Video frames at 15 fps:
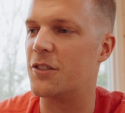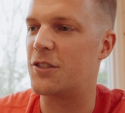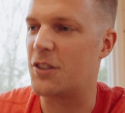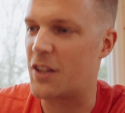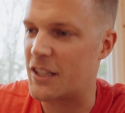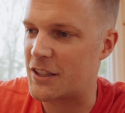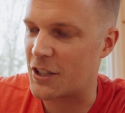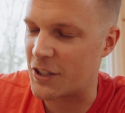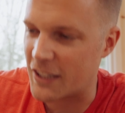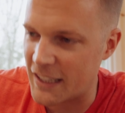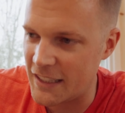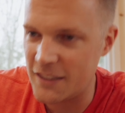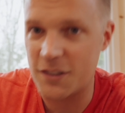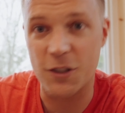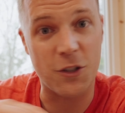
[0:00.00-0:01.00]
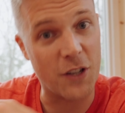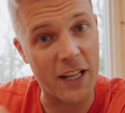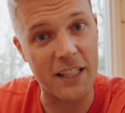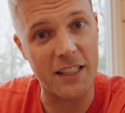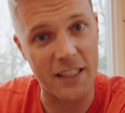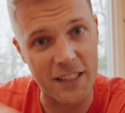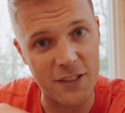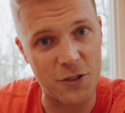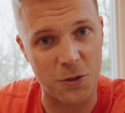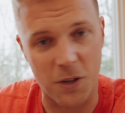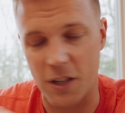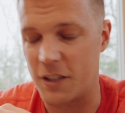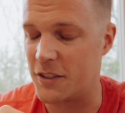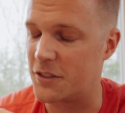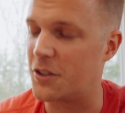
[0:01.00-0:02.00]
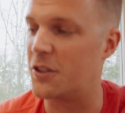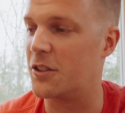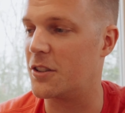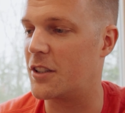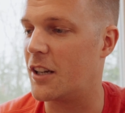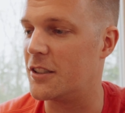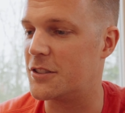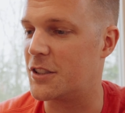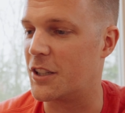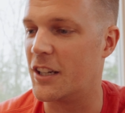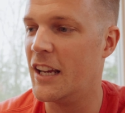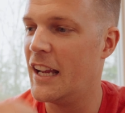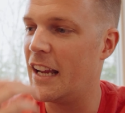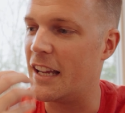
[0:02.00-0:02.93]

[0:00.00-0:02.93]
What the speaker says: so that they're integrated into our internal culture